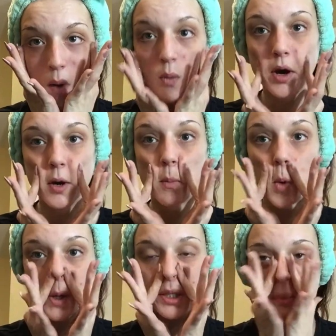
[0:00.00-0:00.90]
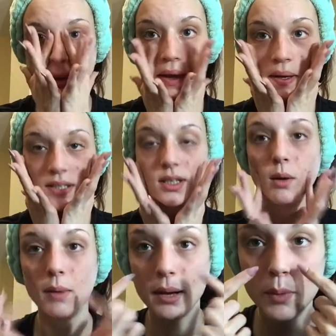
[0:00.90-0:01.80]
where your pores are big.
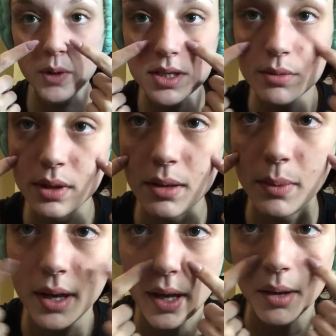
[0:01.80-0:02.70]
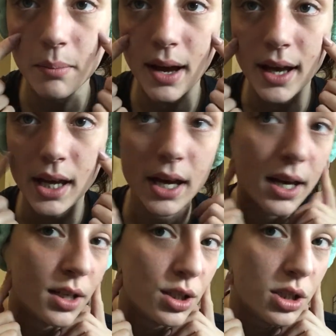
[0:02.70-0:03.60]
So my pores are really big in my
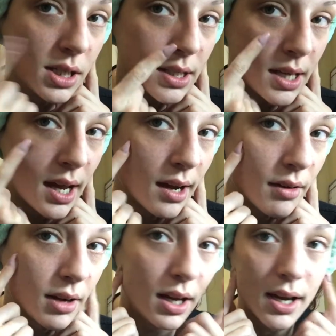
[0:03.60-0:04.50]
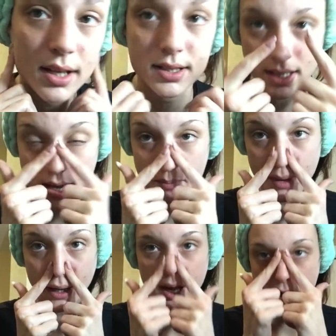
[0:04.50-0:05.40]
cheek areas,
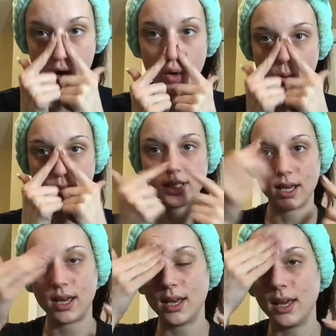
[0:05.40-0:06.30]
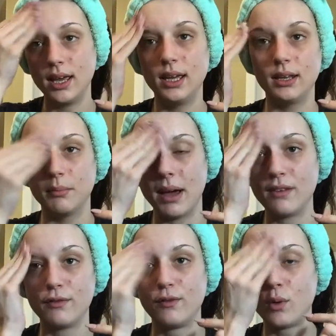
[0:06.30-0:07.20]
my nose, in my
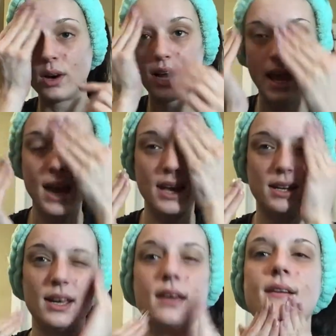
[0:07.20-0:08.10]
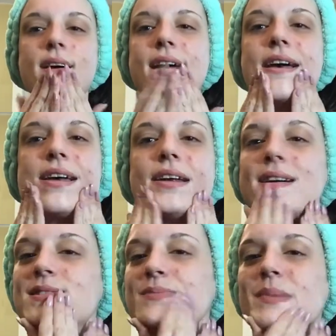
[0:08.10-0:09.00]
forehead, and
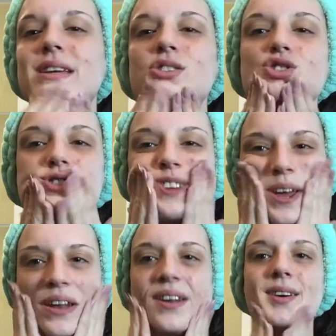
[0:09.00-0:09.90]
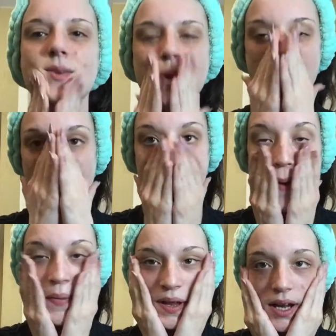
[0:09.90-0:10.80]
under my chin.
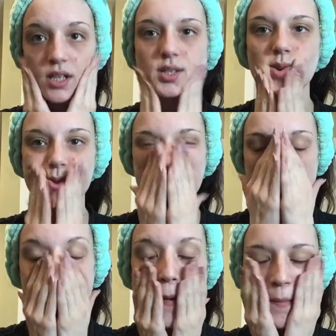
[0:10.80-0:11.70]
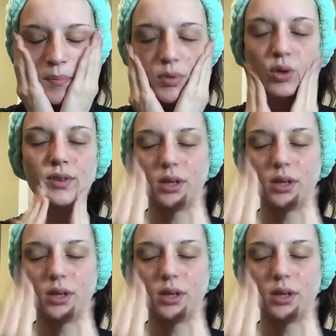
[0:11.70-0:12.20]
And then I just move